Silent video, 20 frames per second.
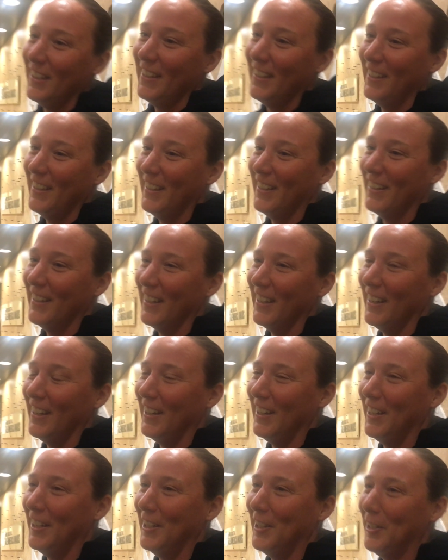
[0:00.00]
then? Um,
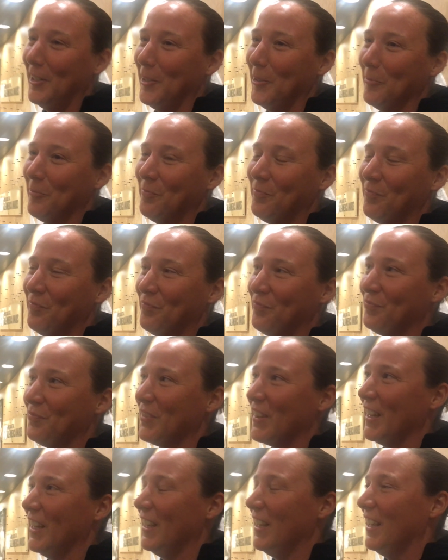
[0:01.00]
how do you keep um, them straight?
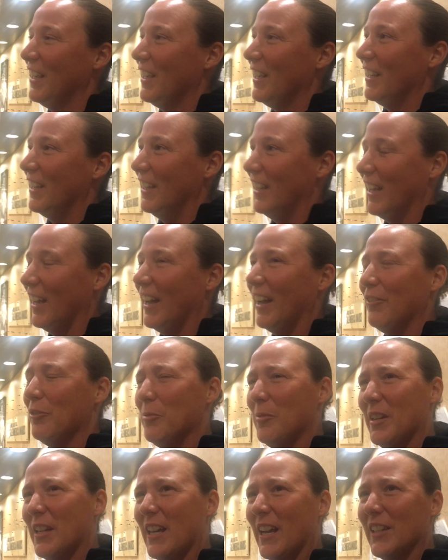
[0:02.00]
Yeah,
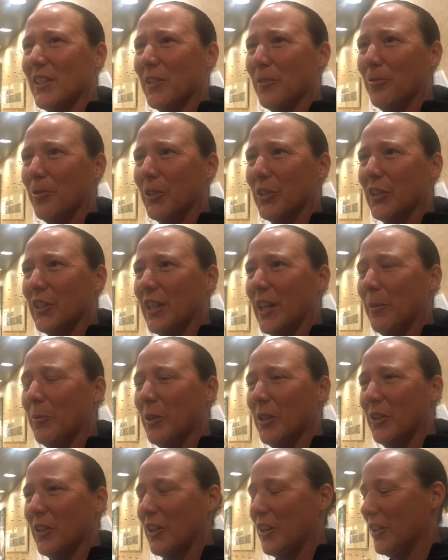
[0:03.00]
everybody has a first name. We
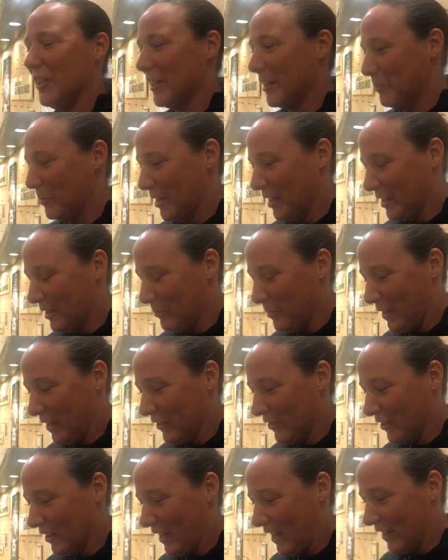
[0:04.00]
don't call anybody by
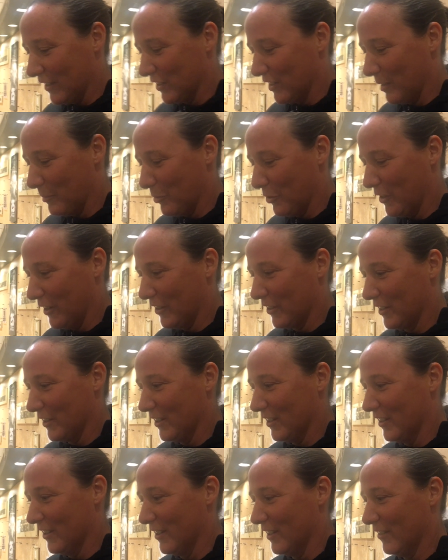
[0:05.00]
their last name around
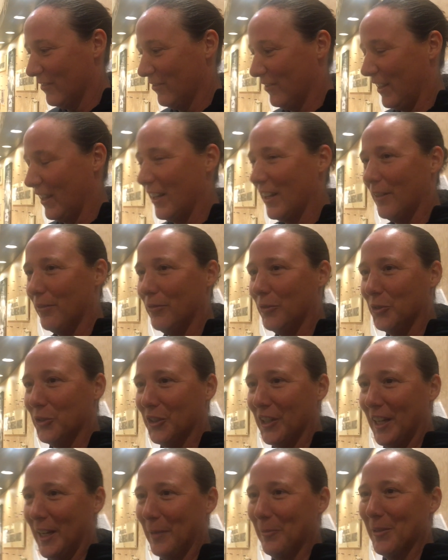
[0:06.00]
here. If they get a full
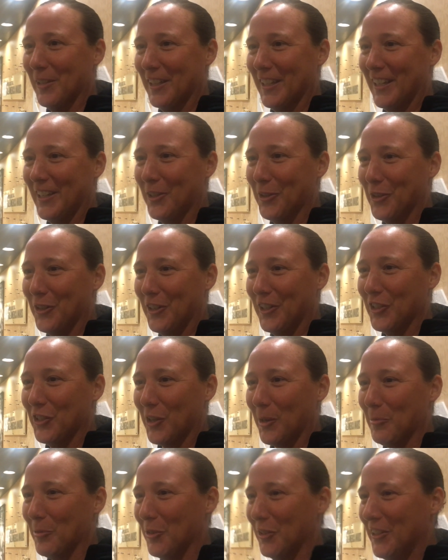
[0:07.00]
name, then they know they're in
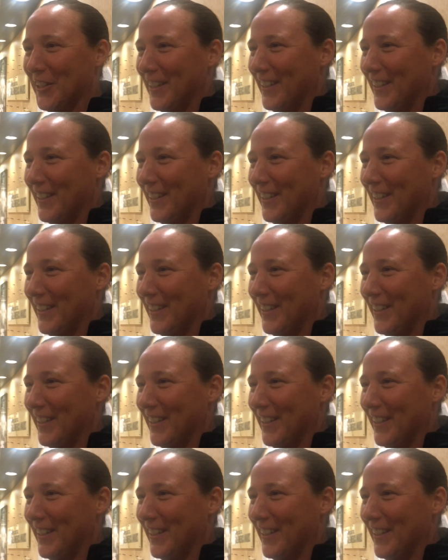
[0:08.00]
trouble.